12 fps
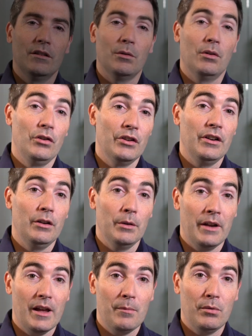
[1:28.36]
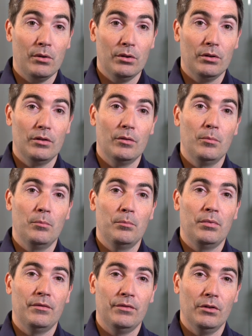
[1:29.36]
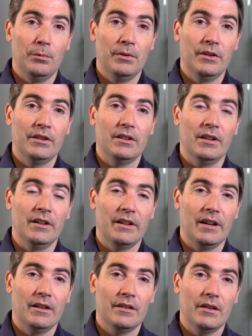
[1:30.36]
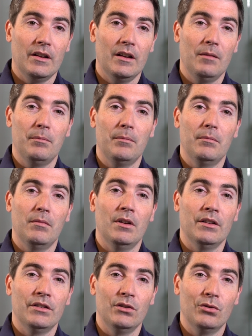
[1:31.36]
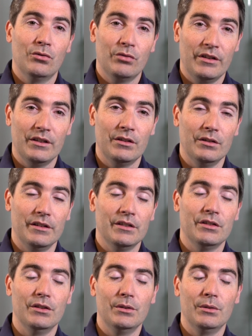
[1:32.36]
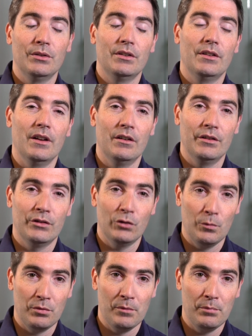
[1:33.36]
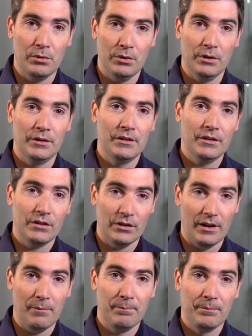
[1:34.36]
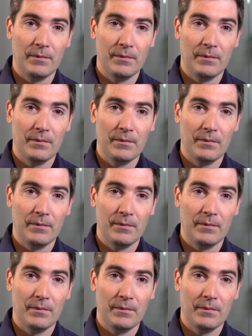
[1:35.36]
So on London Luton Airport, performance and downtime are two critical issues that are super important to them.